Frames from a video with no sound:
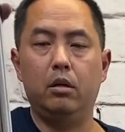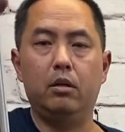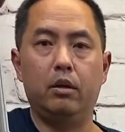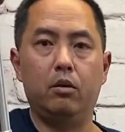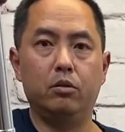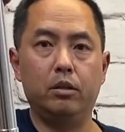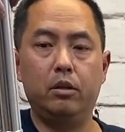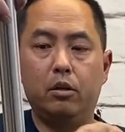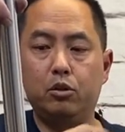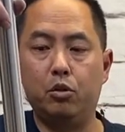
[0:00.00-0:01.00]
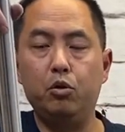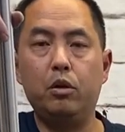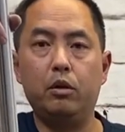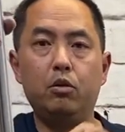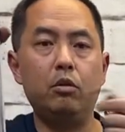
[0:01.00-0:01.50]
that goes in there. So you
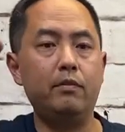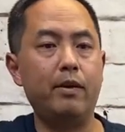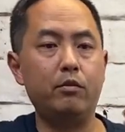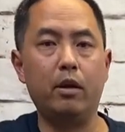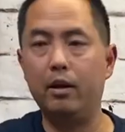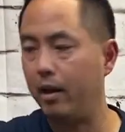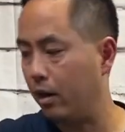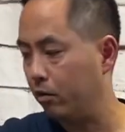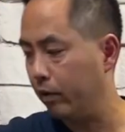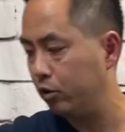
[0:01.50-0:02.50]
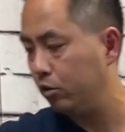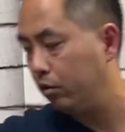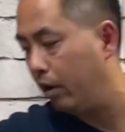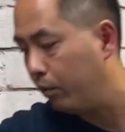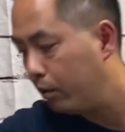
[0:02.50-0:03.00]
don't even have to get an Allen wrench to
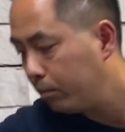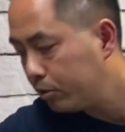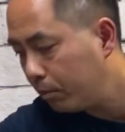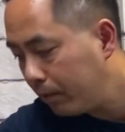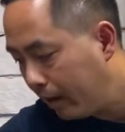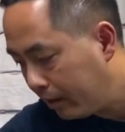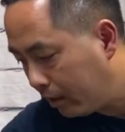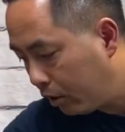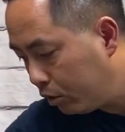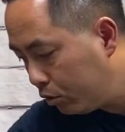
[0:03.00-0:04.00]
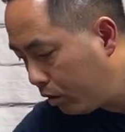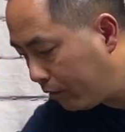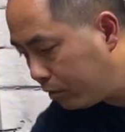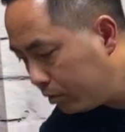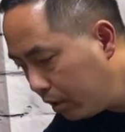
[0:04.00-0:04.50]
that. We'll supply that. Now you do
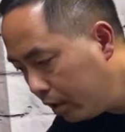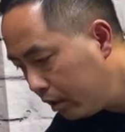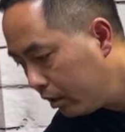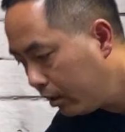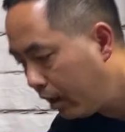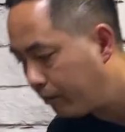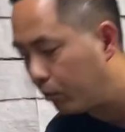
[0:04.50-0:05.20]
have to have a